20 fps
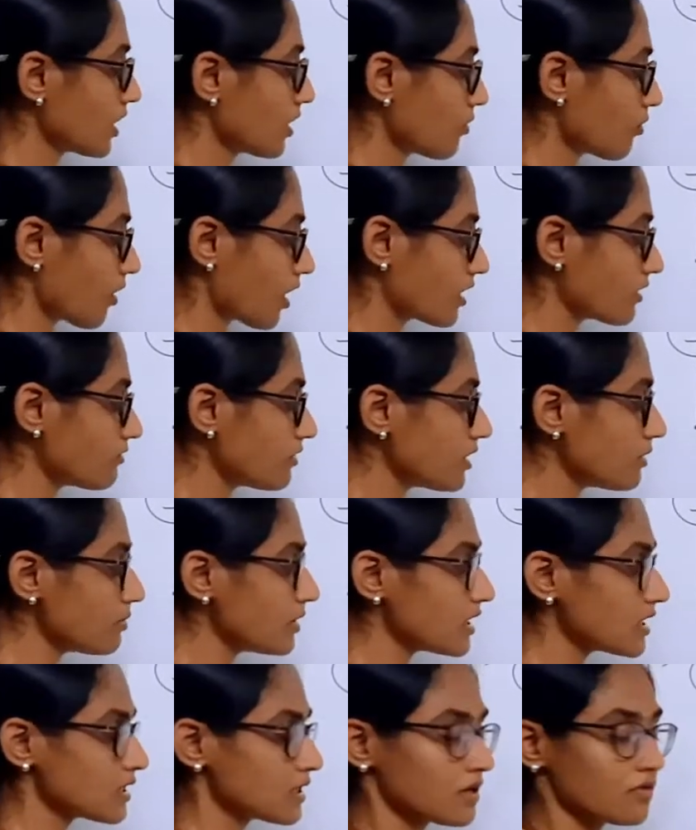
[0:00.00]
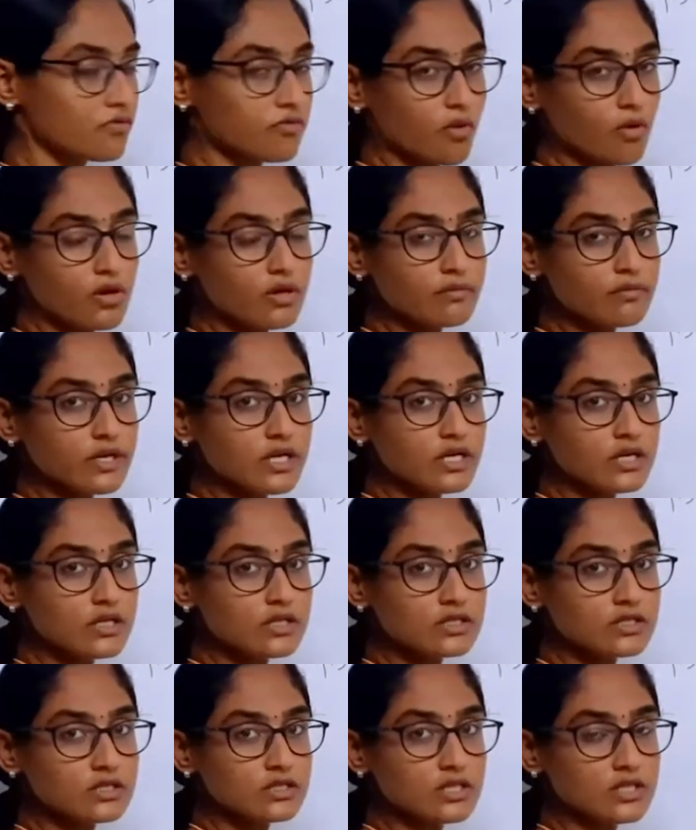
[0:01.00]
what will be the
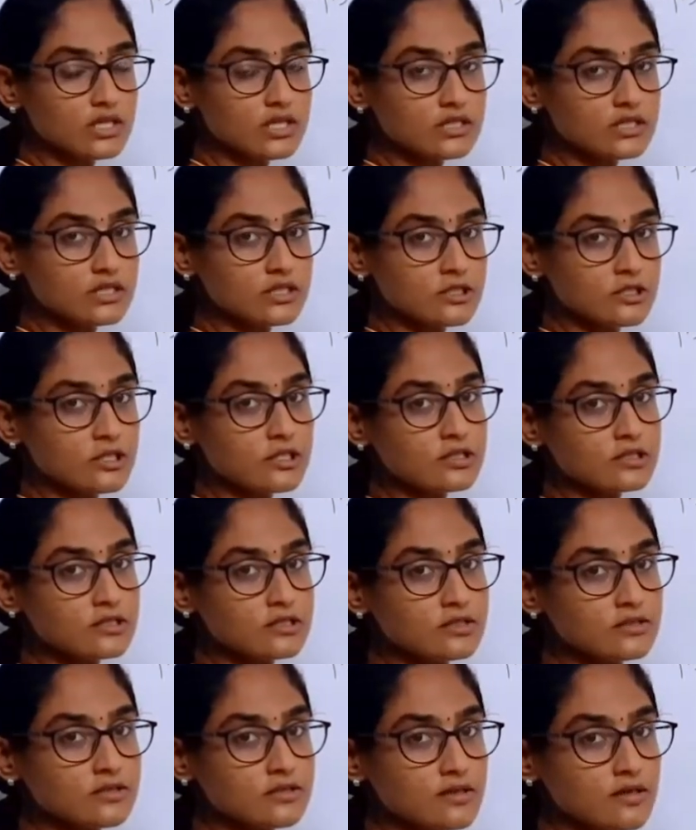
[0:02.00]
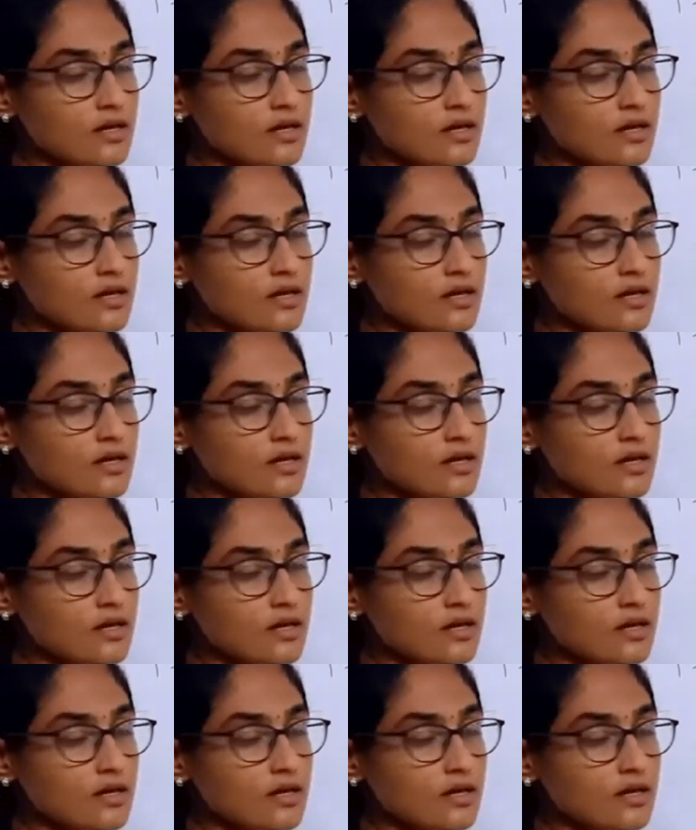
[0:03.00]
voltmeter's resistance?